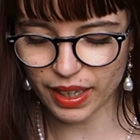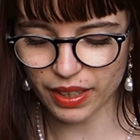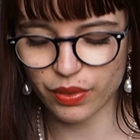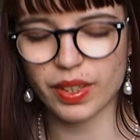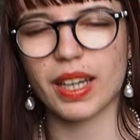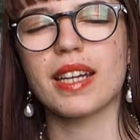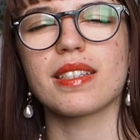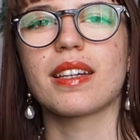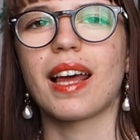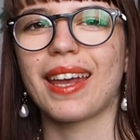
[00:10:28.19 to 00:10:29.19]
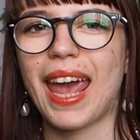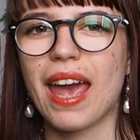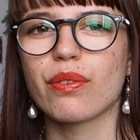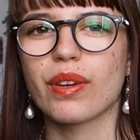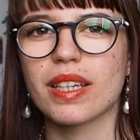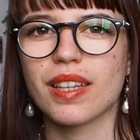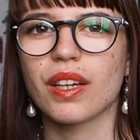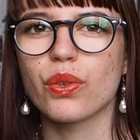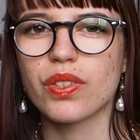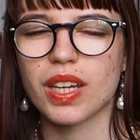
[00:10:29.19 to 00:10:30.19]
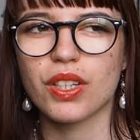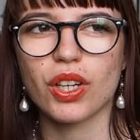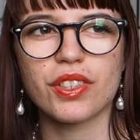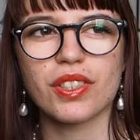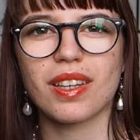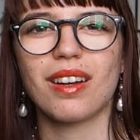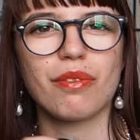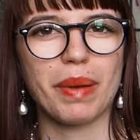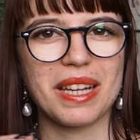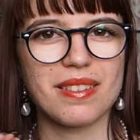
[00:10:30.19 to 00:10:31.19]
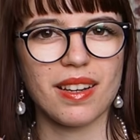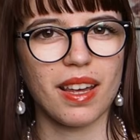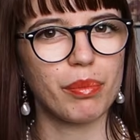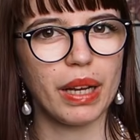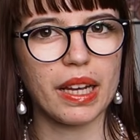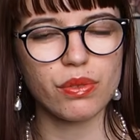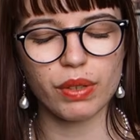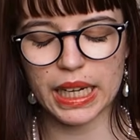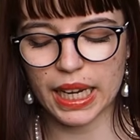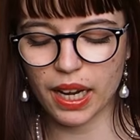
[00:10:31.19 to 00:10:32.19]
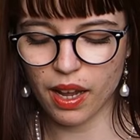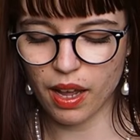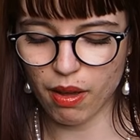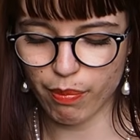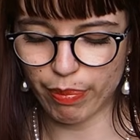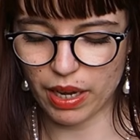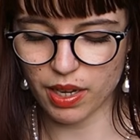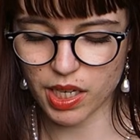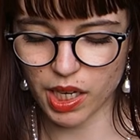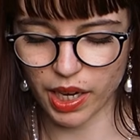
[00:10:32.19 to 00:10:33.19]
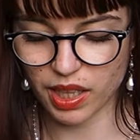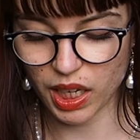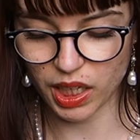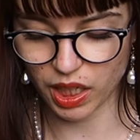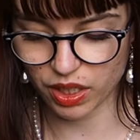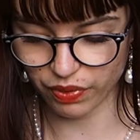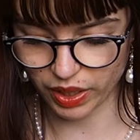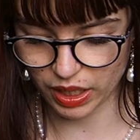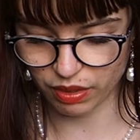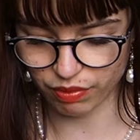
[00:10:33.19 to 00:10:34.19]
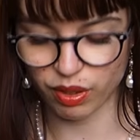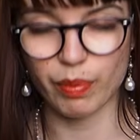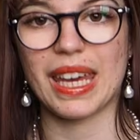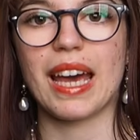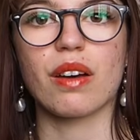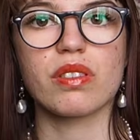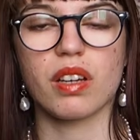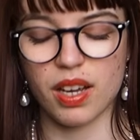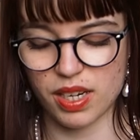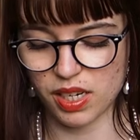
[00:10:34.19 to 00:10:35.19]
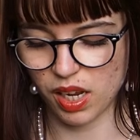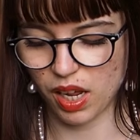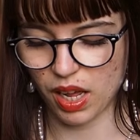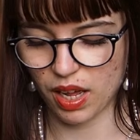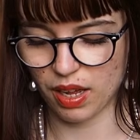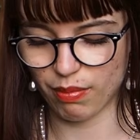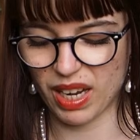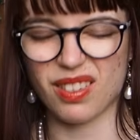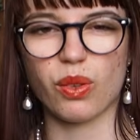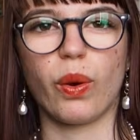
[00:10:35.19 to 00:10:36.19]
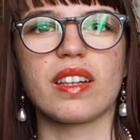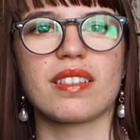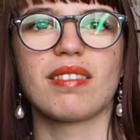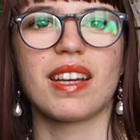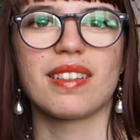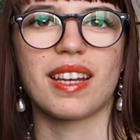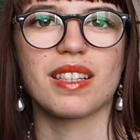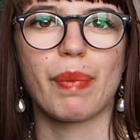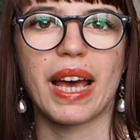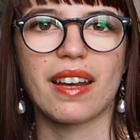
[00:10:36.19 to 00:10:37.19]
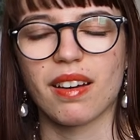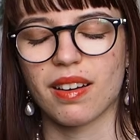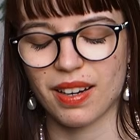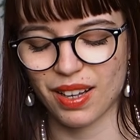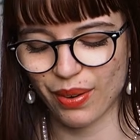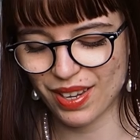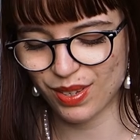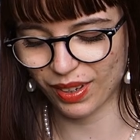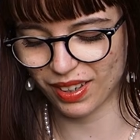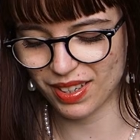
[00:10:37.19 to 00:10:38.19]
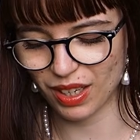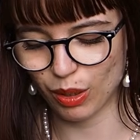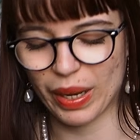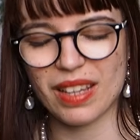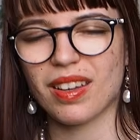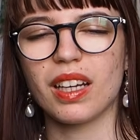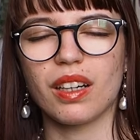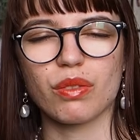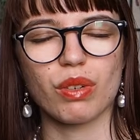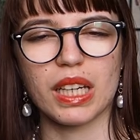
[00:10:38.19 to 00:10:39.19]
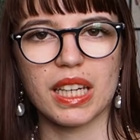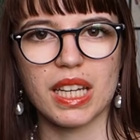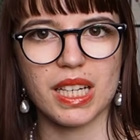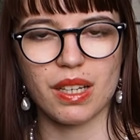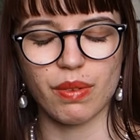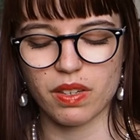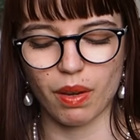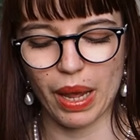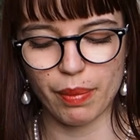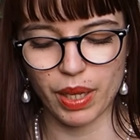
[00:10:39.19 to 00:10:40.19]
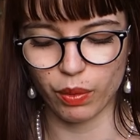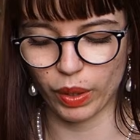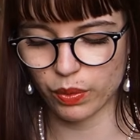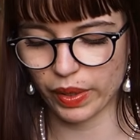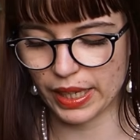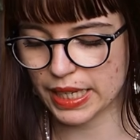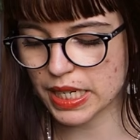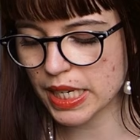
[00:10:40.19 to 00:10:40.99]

I don't think I did like every single stitch. I just kind of basted it in place really, but I think it looks fine from the outside. It's black yarn anyway, so you can't tell, but I think it looks really neat anyway, so I'm happy I went with that.